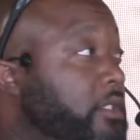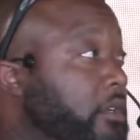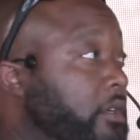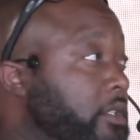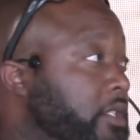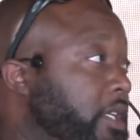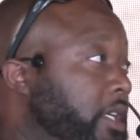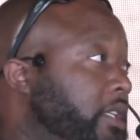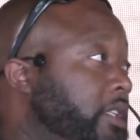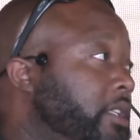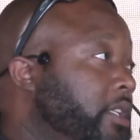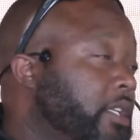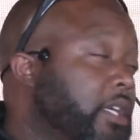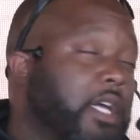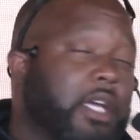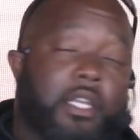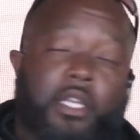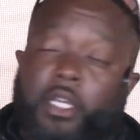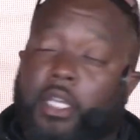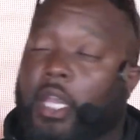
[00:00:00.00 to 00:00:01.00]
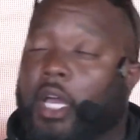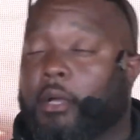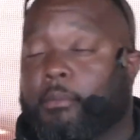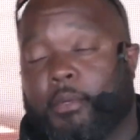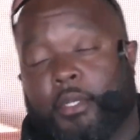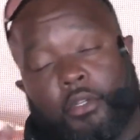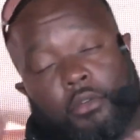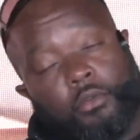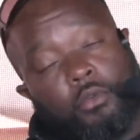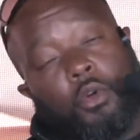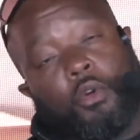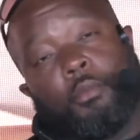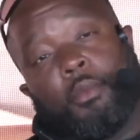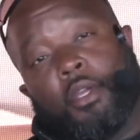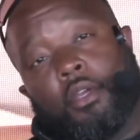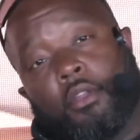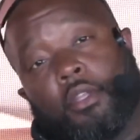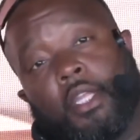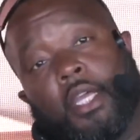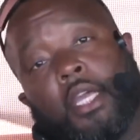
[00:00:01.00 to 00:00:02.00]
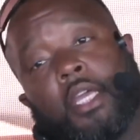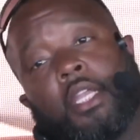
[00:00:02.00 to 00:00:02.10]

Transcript: at 9 o'clock, but don't quote me on that.